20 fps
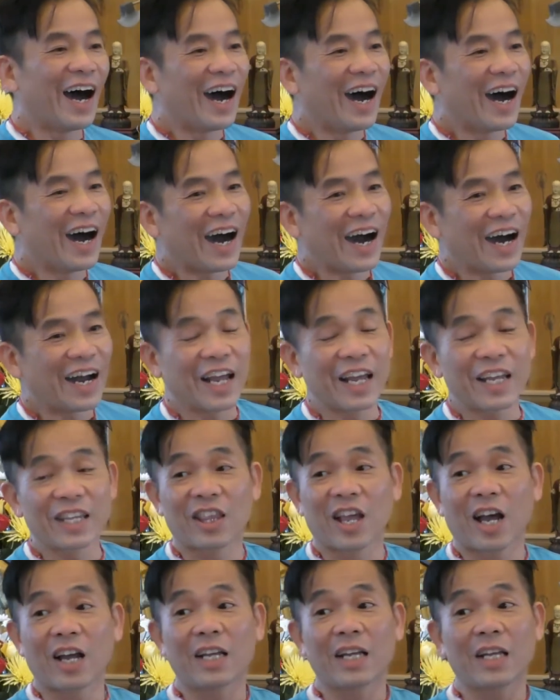And
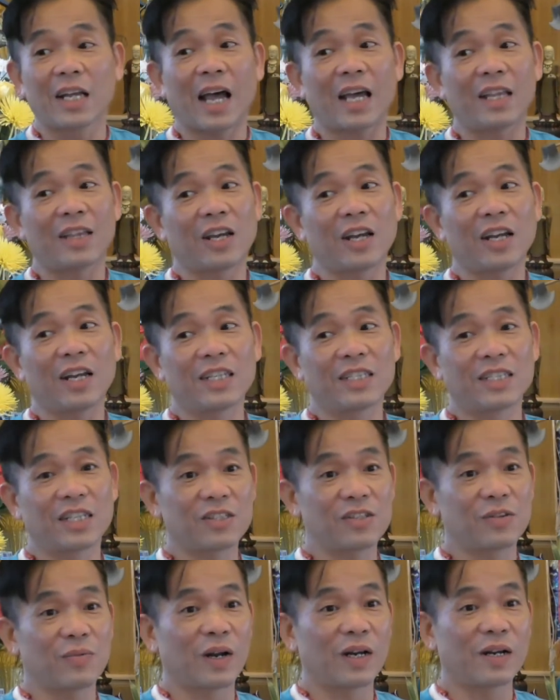I thought he
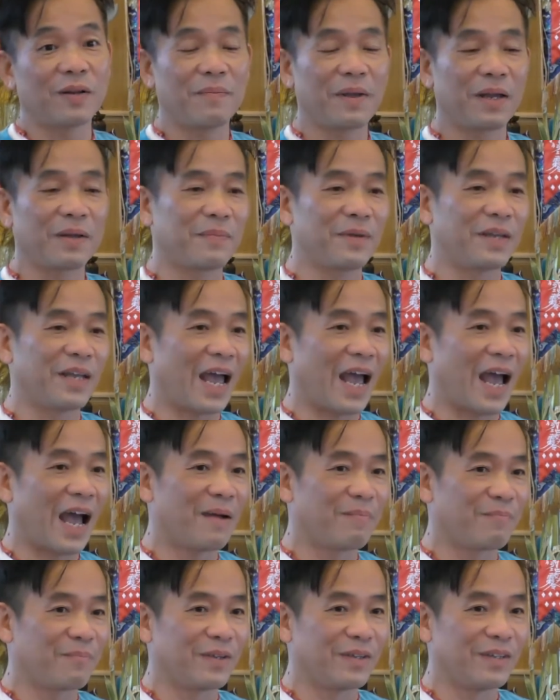just want to make me
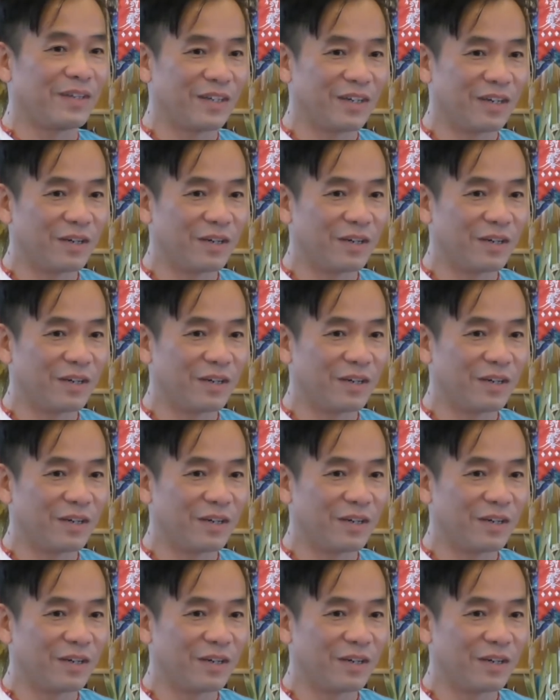happy,